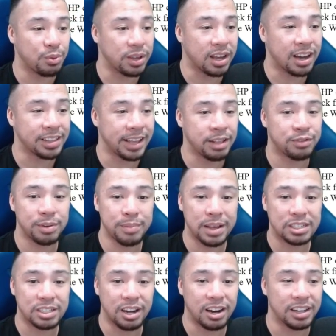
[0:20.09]
we got
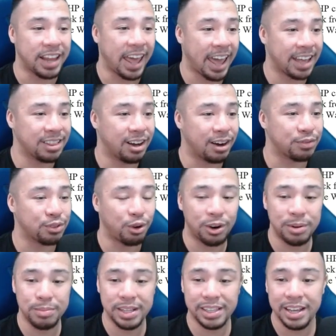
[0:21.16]
information on Head of
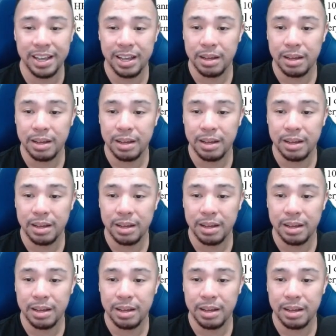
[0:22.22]
Torment,